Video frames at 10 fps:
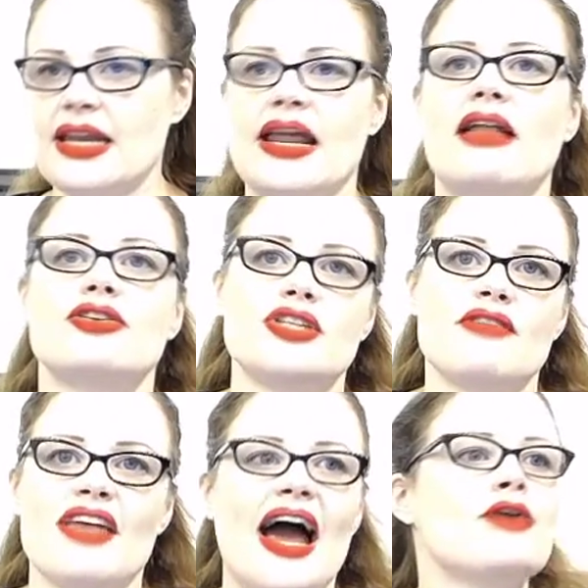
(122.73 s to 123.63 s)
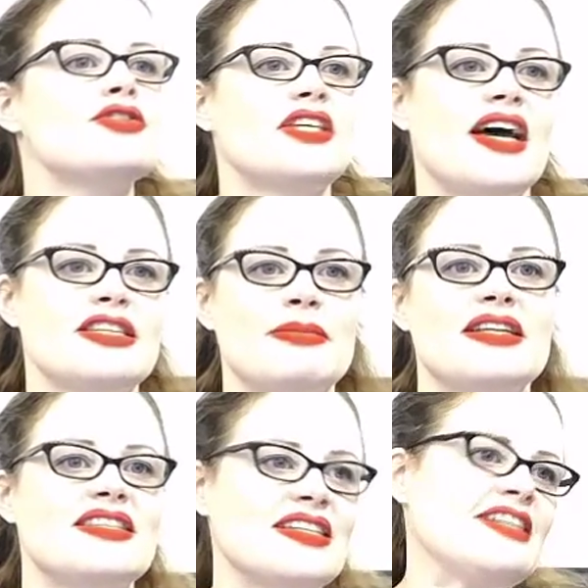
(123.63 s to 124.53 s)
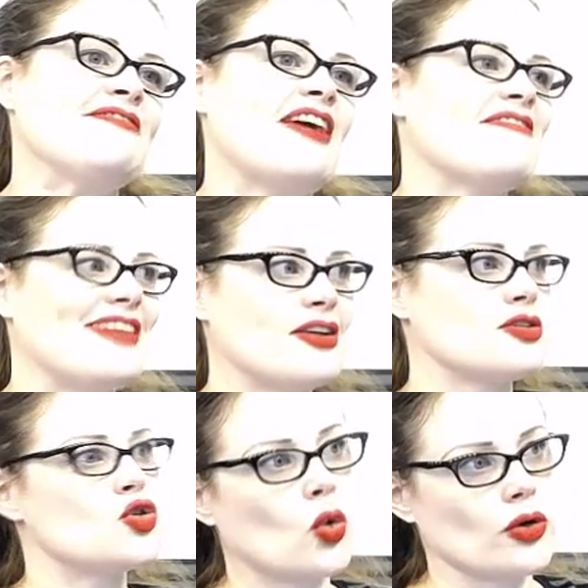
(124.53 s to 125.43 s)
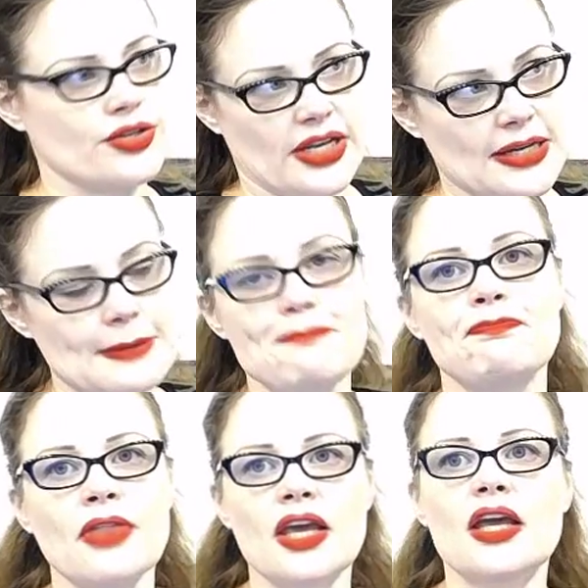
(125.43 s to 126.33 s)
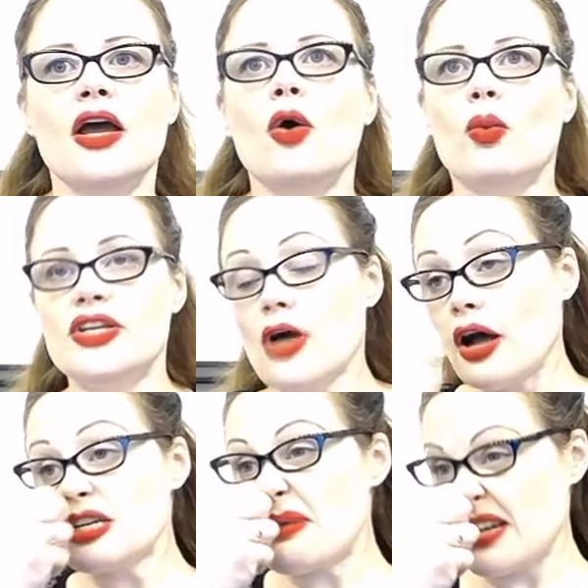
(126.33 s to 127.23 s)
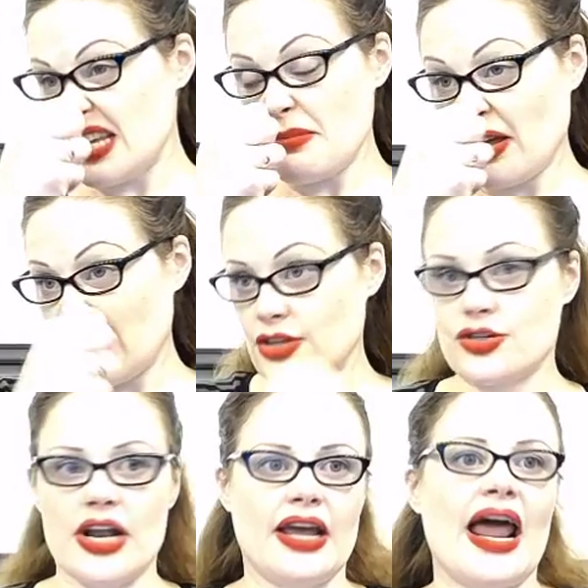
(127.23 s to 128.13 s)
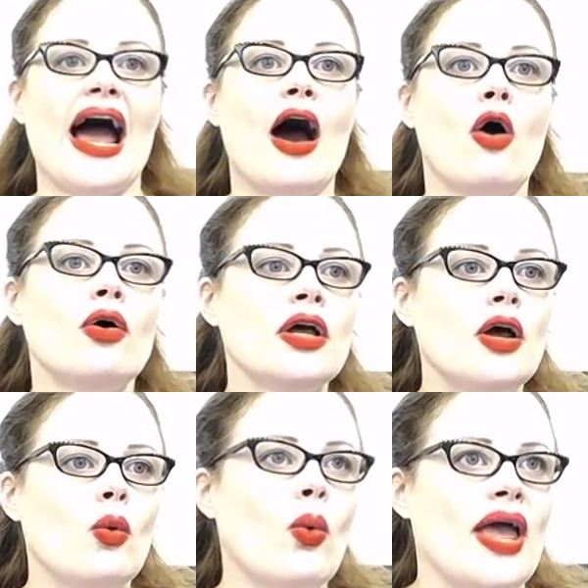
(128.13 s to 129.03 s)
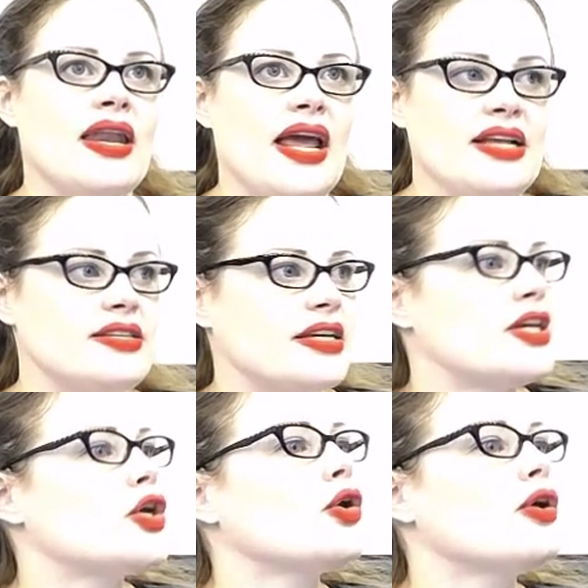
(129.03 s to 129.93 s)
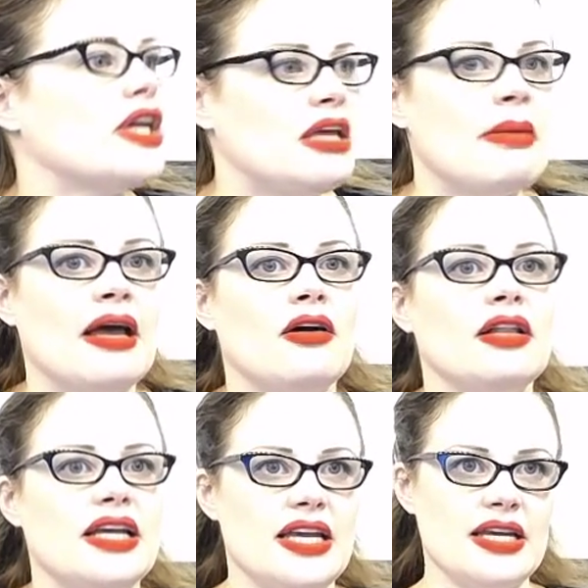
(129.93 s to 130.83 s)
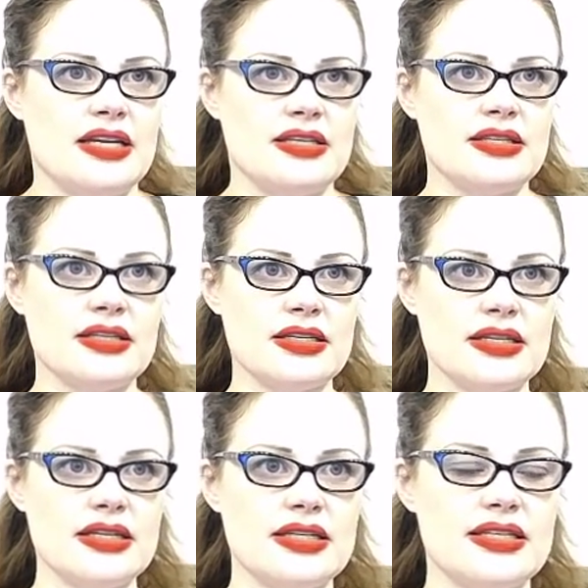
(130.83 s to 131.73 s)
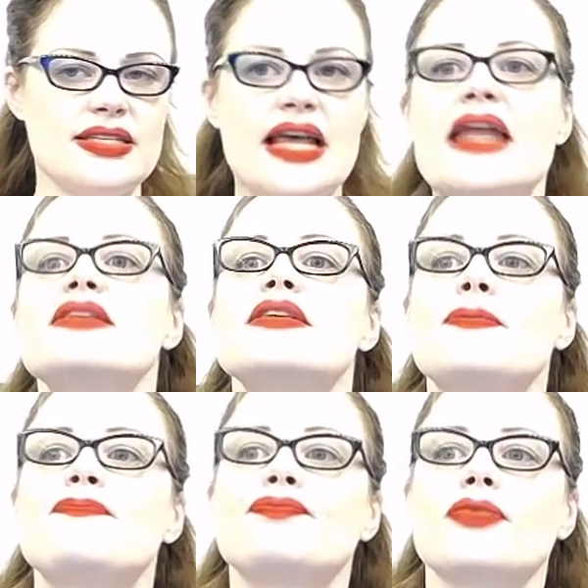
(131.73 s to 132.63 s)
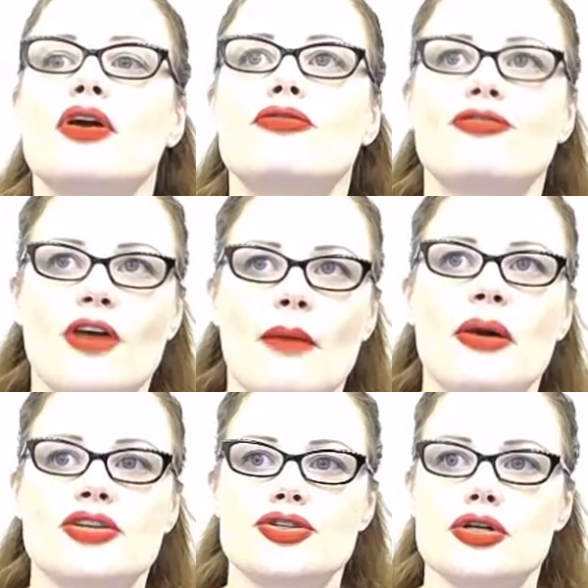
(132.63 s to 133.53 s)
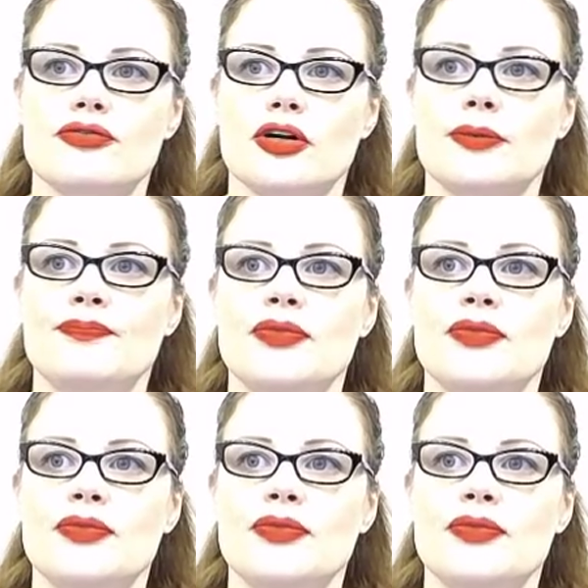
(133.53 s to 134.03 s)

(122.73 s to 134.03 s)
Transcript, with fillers: analogy of the house that has about 65,000 doors in it. We talked about email yesterday and how when a secure email is sent from a server